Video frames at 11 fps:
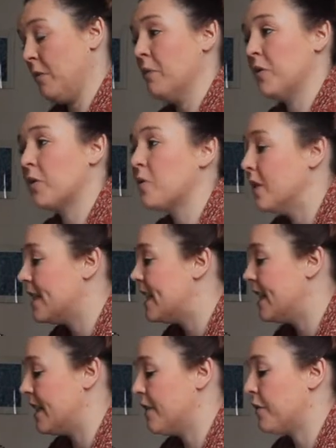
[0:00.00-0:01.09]
I'm just going to
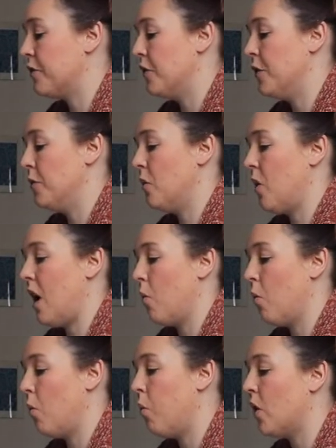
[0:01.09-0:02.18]
take you through
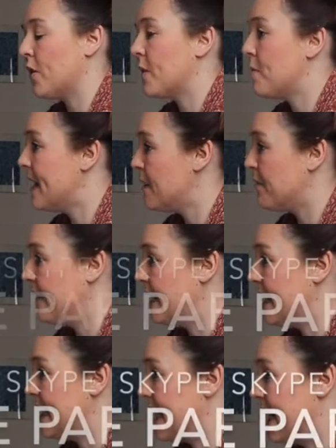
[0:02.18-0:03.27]
what the paper
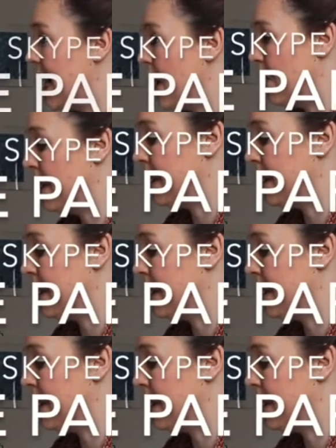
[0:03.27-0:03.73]
is and how I